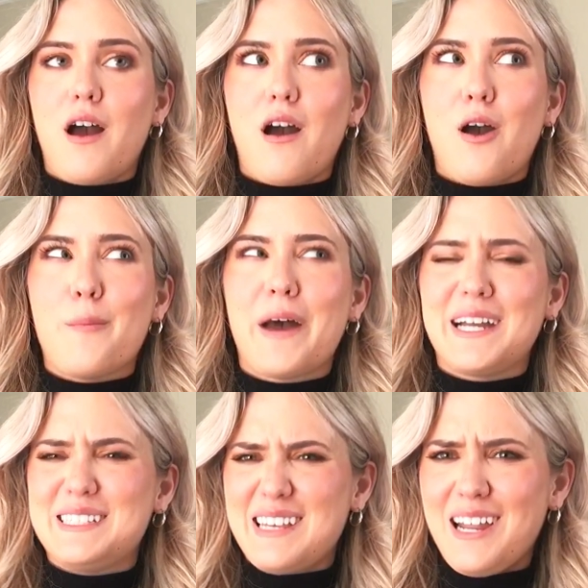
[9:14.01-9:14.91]
I
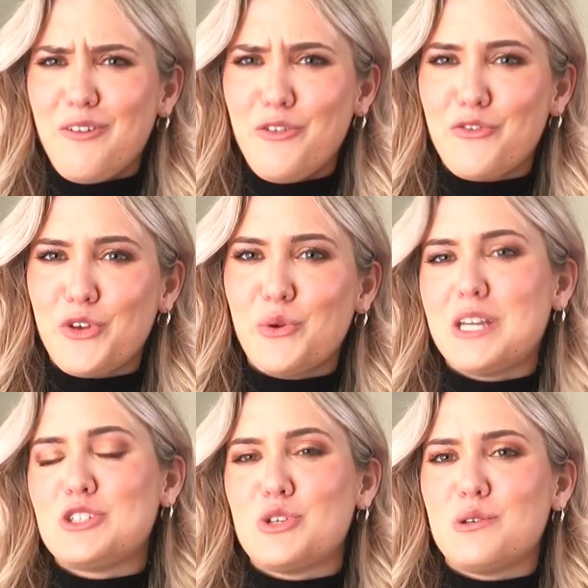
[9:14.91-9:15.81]
did have a few
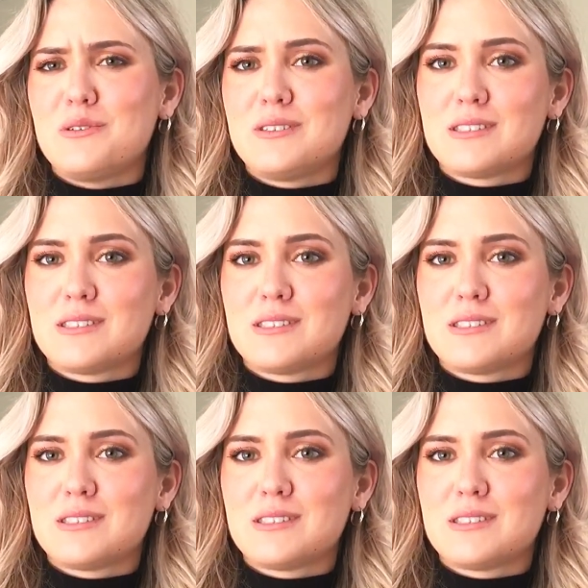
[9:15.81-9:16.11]
issues,